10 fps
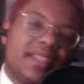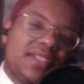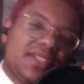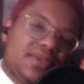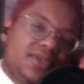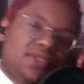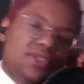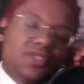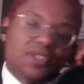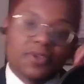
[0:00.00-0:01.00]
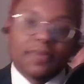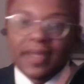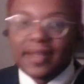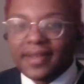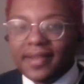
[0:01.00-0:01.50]
This is so
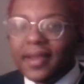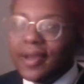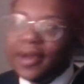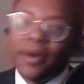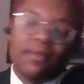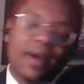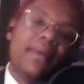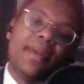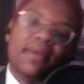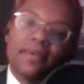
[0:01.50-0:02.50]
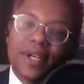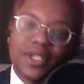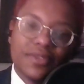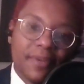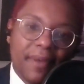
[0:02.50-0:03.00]
stupid. Why would I want to
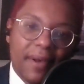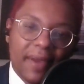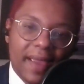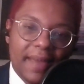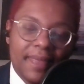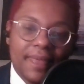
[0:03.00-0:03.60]
watch a football game?